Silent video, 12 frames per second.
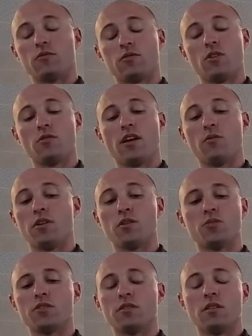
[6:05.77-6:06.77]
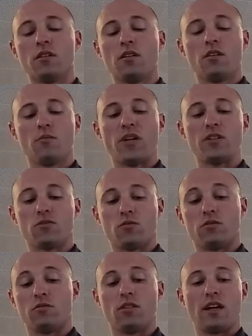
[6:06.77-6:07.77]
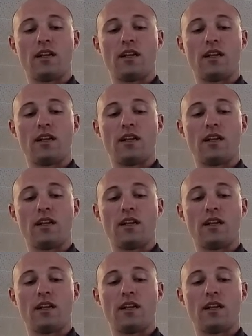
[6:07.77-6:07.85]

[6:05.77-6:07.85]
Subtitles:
go that way. But based on